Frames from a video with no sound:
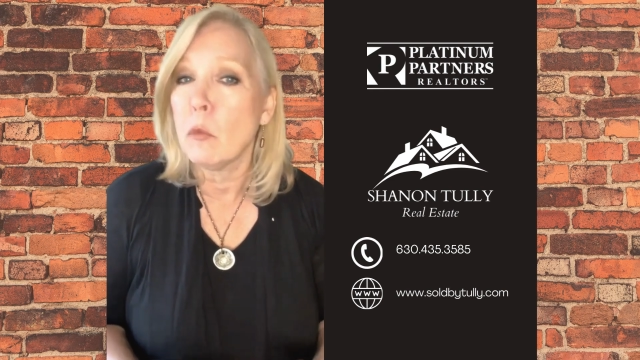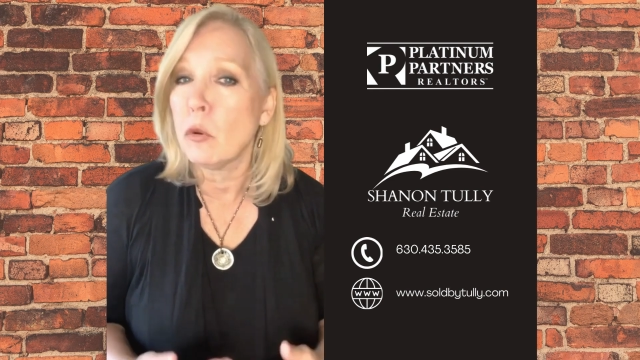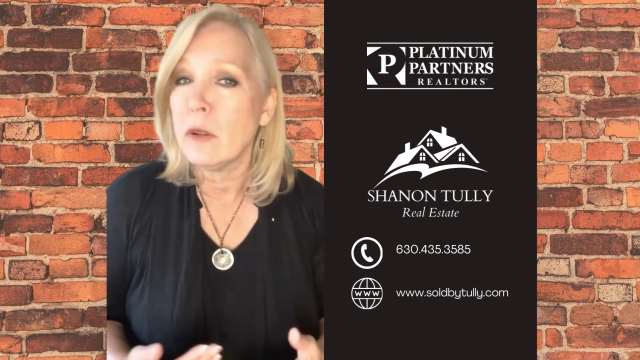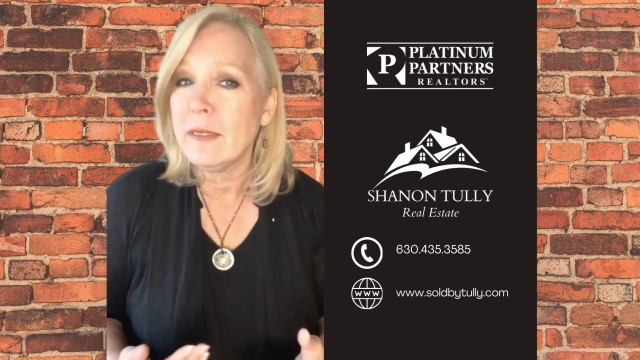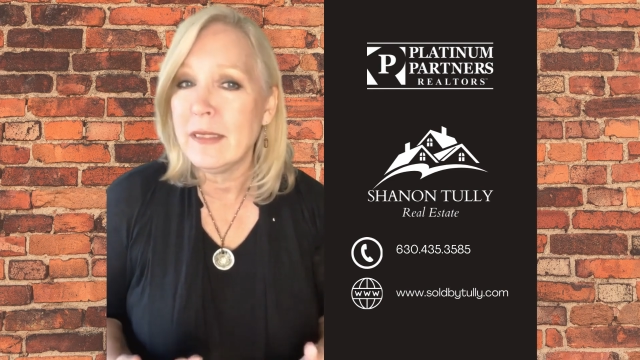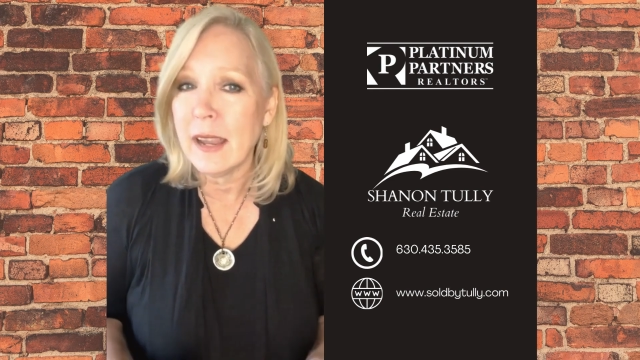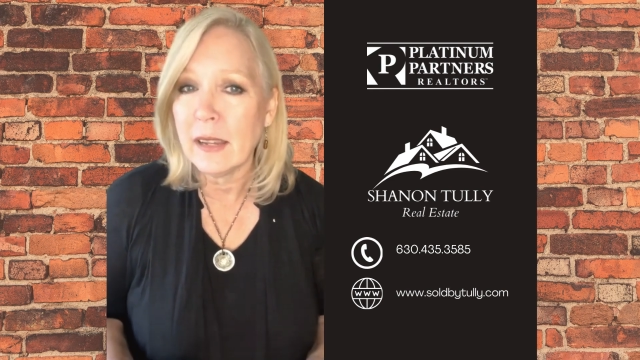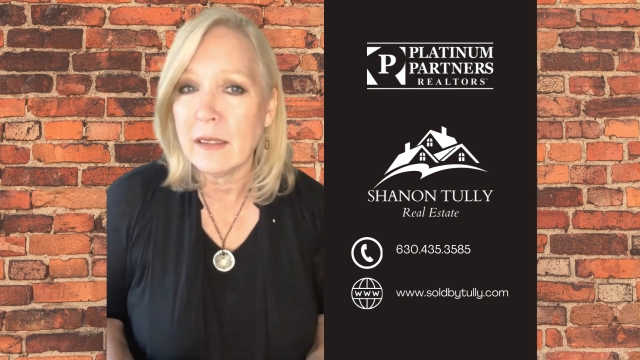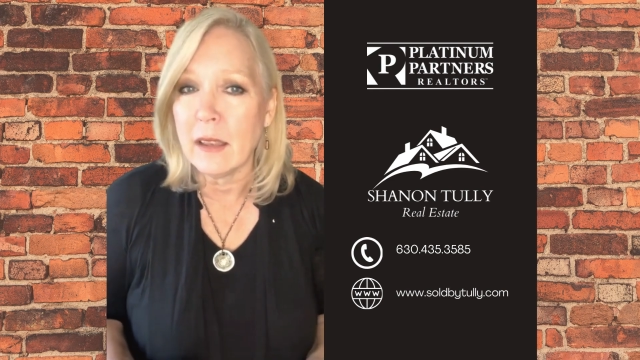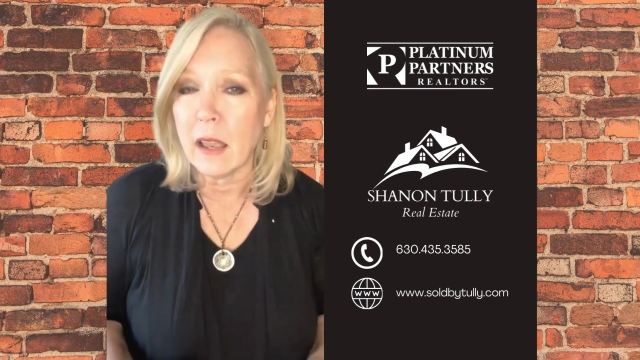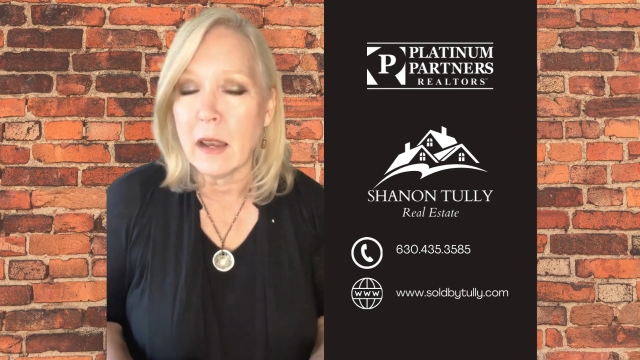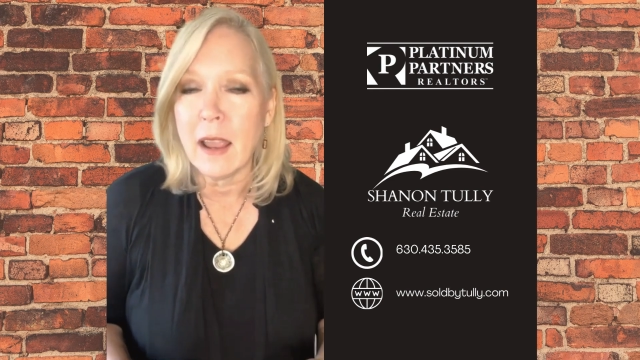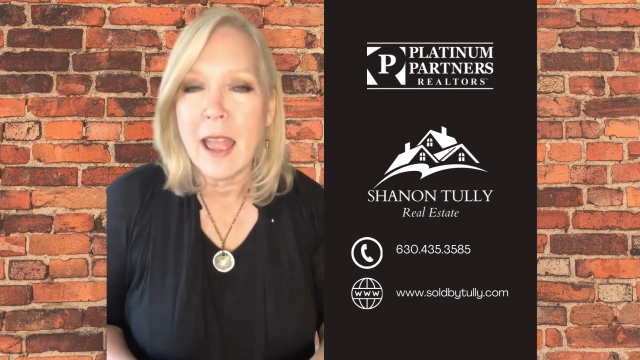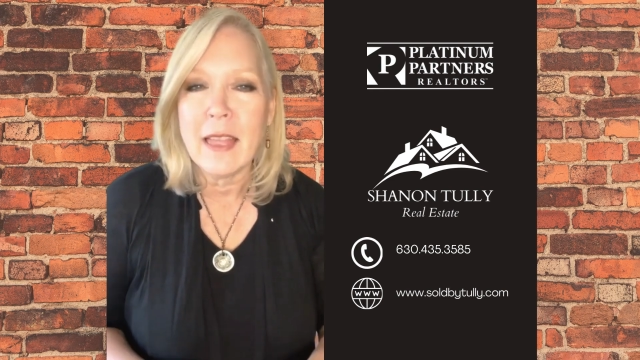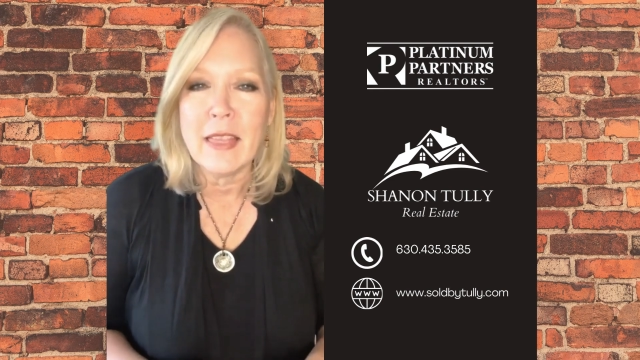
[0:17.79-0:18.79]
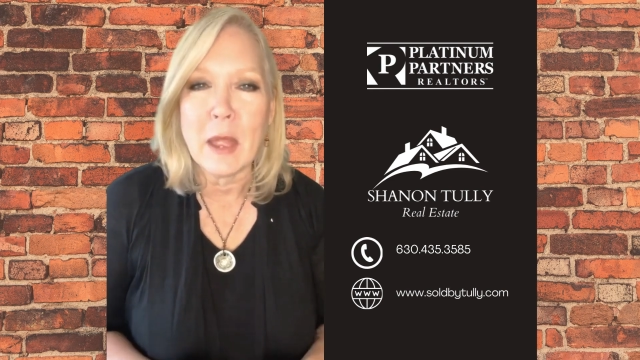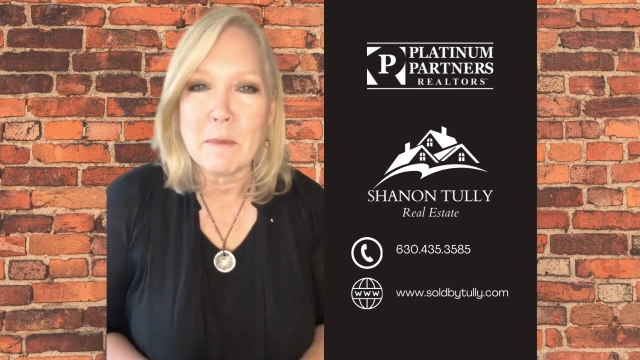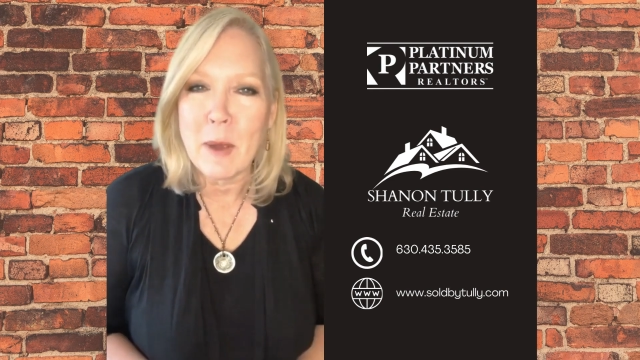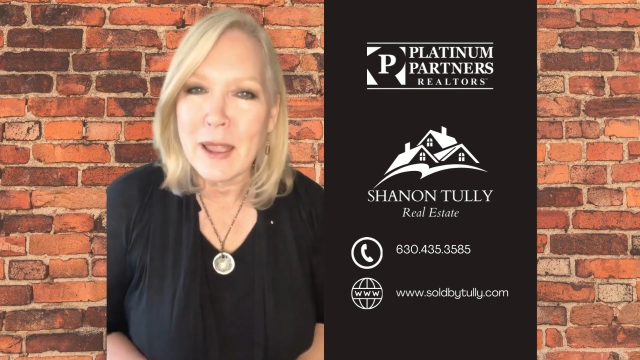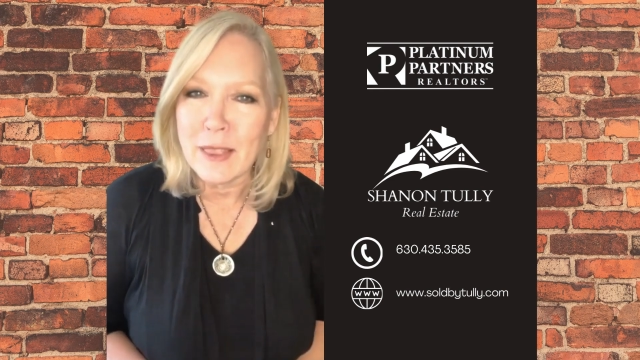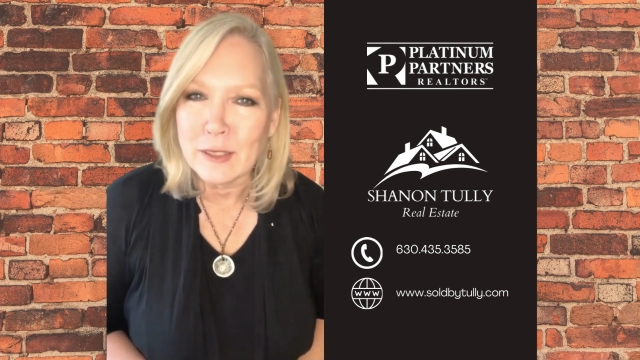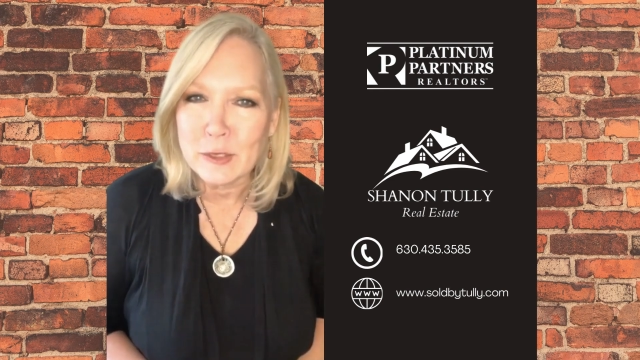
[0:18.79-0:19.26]
predicted
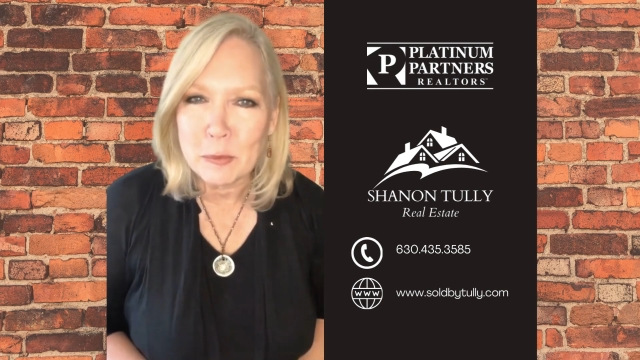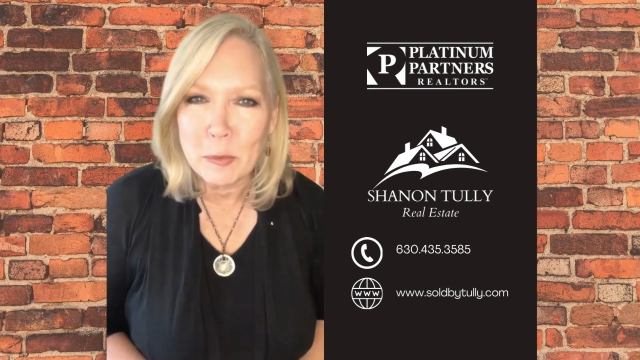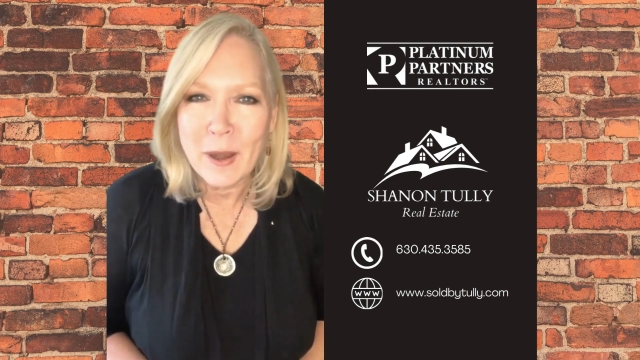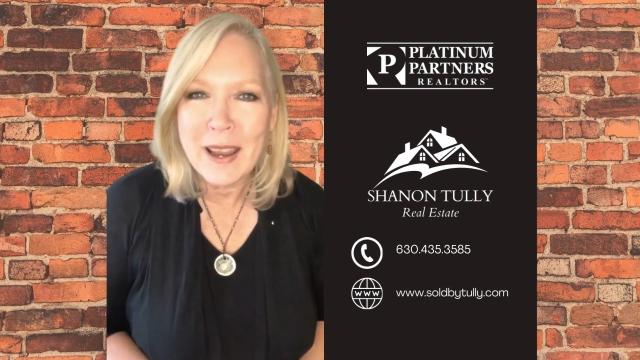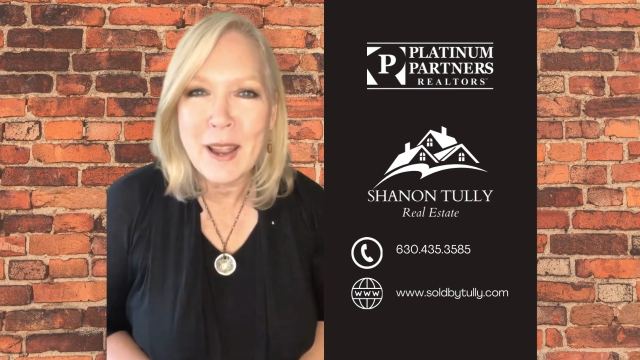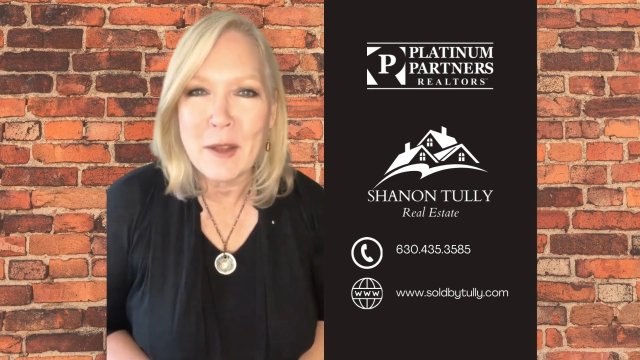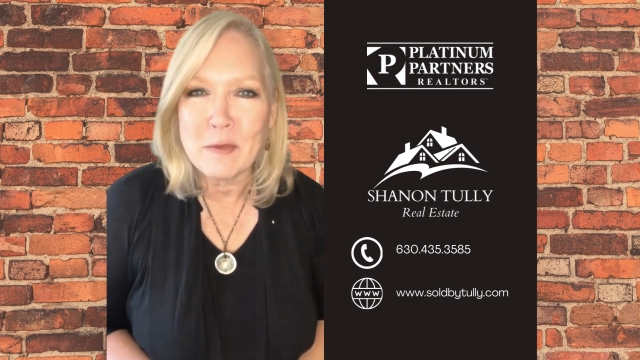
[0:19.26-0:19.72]
that by the spring